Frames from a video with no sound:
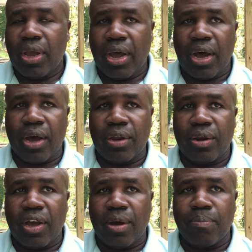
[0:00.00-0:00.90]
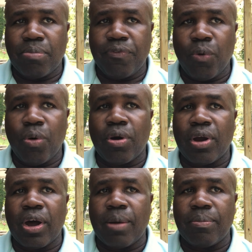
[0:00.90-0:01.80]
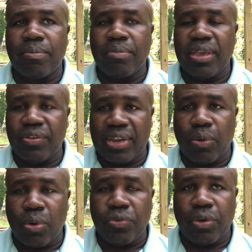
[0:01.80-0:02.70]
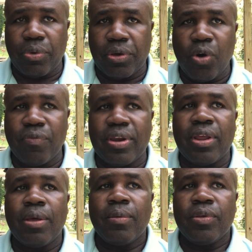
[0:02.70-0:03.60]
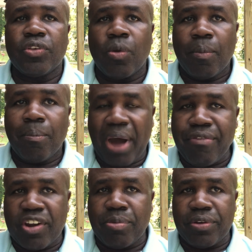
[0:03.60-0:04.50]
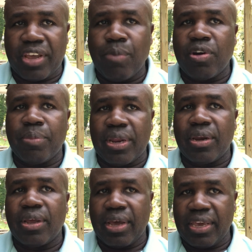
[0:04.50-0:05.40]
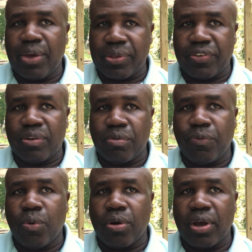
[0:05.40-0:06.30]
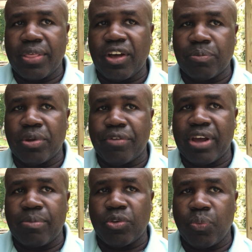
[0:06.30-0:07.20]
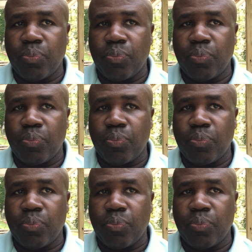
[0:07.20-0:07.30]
Uh, uh, before um, he is now quote sick with COVID. So my regimen to him would have been again, what I said before, a thousand milligrams